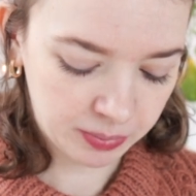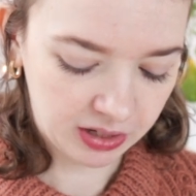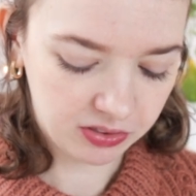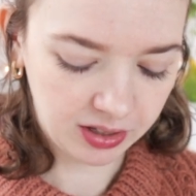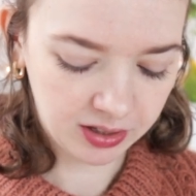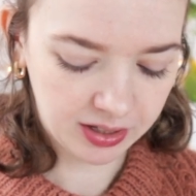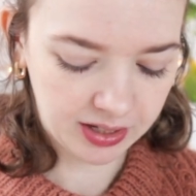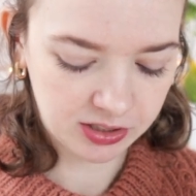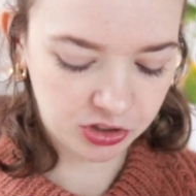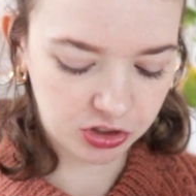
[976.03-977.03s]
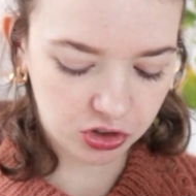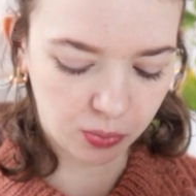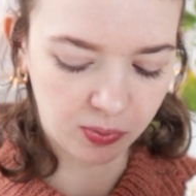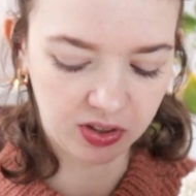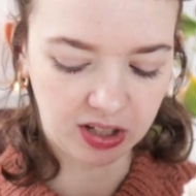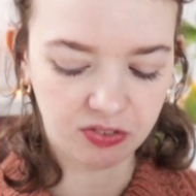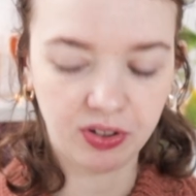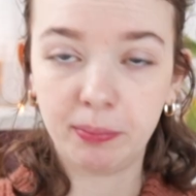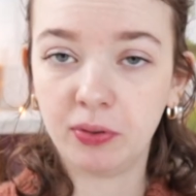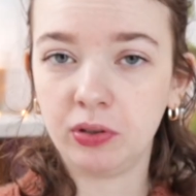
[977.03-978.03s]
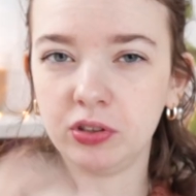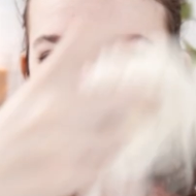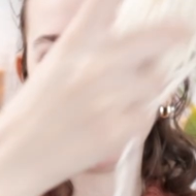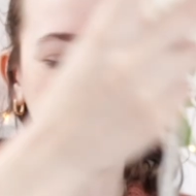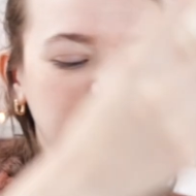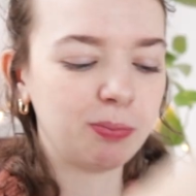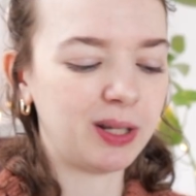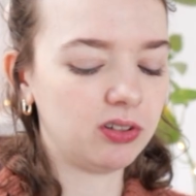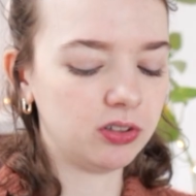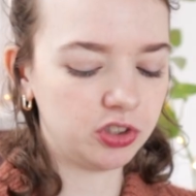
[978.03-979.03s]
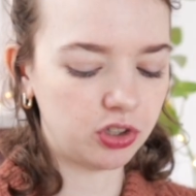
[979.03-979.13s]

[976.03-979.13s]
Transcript: but I think it's just someone that reproduces these patterns.